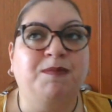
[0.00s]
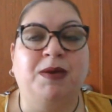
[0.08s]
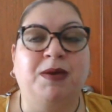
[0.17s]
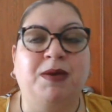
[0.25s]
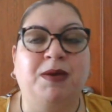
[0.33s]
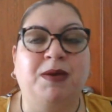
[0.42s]

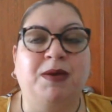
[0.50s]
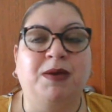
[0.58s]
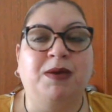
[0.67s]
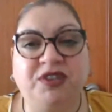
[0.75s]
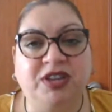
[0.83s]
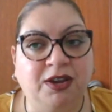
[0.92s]
People who
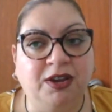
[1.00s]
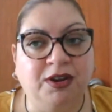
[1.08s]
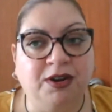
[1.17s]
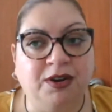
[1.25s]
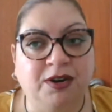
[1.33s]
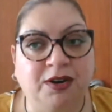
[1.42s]
lived
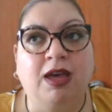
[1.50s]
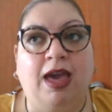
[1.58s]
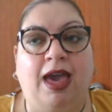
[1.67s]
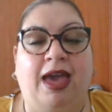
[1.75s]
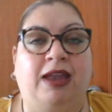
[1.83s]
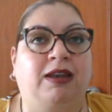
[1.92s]
here,
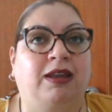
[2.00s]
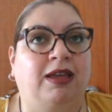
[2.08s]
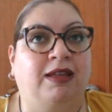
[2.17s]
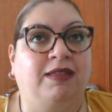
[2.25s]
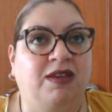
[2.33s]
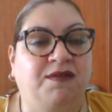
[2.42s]
and
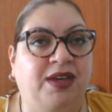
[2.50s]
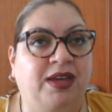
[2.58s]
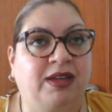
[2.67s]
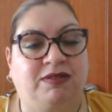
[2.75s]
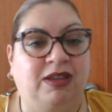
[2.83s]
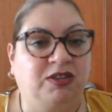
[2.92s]
in the
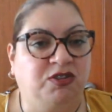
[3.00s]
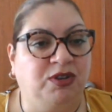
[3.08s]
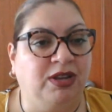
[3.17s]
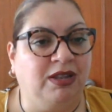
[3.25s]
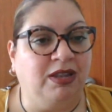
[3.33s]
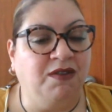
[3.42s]
event that
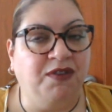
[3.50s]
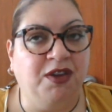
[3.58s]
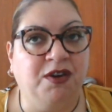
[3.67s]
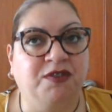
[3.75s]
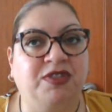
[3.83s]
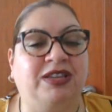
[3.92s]
you didn't live
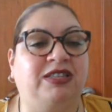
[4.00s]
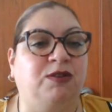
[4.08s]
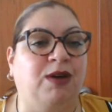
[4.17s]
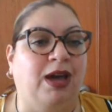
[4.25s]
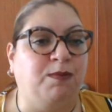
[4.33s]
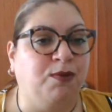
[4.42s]
here, they
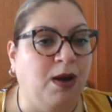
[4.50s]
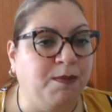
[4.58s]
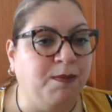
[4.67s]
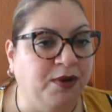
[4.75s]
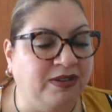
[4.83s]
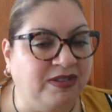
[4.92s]
still had
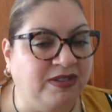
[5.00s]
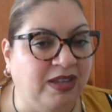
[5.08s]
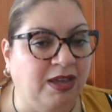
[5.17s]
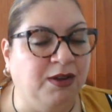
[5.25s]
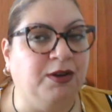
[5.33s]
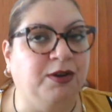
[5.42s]
properties
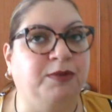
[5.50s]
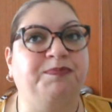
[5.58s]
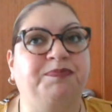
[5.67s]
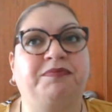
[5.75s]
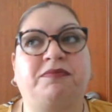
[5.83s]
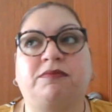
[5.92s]
here,
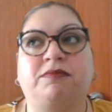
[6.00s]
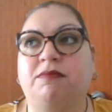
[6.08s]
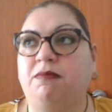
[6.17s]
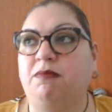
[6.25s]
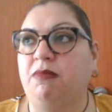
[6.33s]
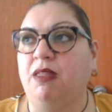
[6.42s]

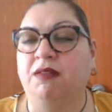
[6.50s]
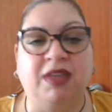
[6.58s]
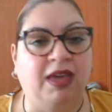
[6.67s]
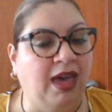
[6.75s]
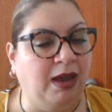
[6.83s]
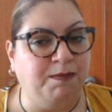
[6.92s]

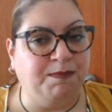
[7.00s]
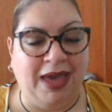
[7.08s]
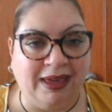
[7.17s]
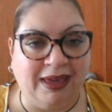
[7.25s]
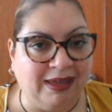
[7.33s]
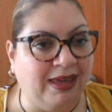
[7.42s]
they had
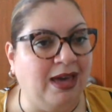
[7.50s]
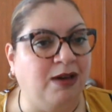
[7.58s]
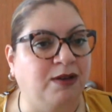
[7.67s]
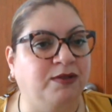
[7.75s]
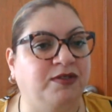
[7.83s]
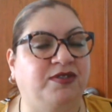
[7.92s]
bank
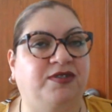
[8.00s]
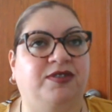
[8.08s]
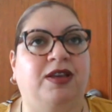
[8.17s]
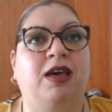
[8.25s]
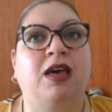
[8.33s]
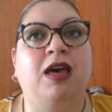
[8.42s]

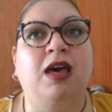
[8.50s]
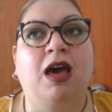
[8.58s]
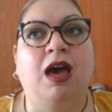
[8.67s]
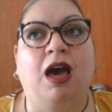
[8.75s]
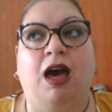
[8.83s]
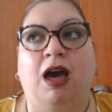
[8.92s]
accounts,
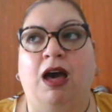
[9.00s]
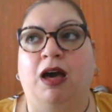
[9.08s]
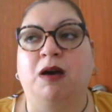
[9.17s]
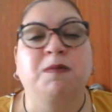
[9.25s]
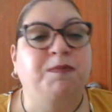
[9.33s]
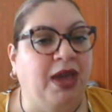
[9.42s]

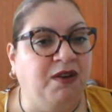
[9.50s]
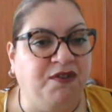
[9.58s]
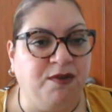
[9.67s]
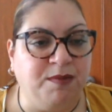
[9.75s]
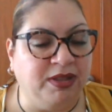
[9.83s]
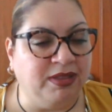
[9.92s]
paid
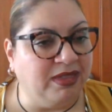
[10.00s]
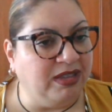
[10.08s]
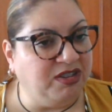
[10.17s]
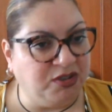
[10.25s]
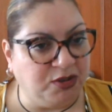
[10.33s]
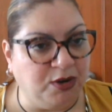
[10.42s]
for
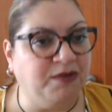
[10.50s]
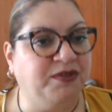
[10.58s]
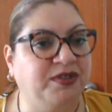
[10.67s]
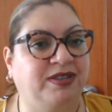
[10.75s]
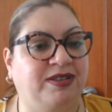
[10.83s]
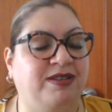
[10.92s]
monthly
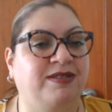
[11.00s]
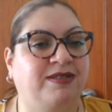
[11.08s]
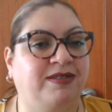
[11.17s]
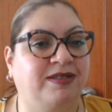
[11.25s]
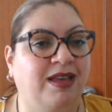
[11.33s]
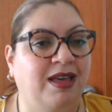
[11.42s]

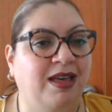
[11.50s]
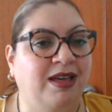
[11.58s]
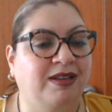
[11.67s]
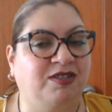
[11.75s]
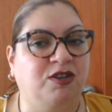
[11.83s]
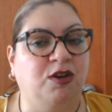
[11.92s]
services.
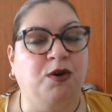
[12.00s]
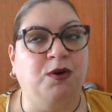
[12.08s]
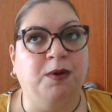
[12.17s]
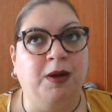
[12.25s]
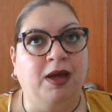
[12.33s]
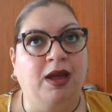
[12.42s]

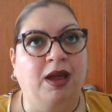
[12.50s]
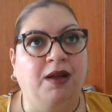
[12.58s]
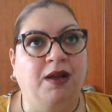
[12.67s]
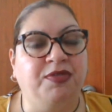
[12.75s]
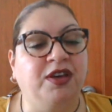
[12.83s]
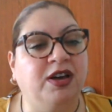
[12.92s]
So
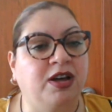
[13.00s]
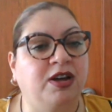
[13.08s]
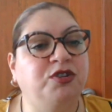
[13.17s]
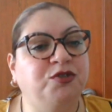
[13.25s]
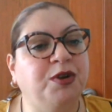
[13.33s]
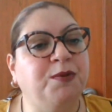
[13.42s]
the
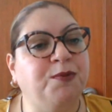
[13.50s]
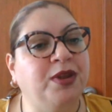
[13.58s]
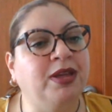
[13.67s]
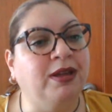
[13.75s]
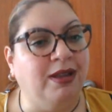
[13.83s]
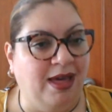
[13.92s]
country
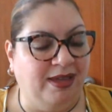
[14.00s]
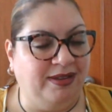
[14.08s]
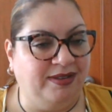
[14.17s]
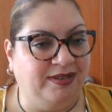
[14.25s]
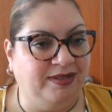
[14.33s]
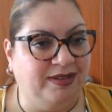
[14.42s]

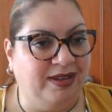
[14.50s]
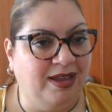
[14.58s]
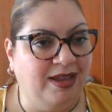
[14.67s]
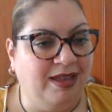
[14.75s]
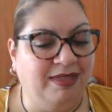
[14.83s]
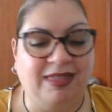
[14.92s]
realized
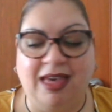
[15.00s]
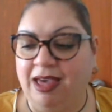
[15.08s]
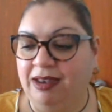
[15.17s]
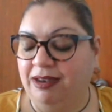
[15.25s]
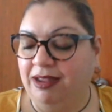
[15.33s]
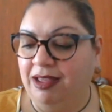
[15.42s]

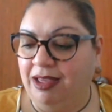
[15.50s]
that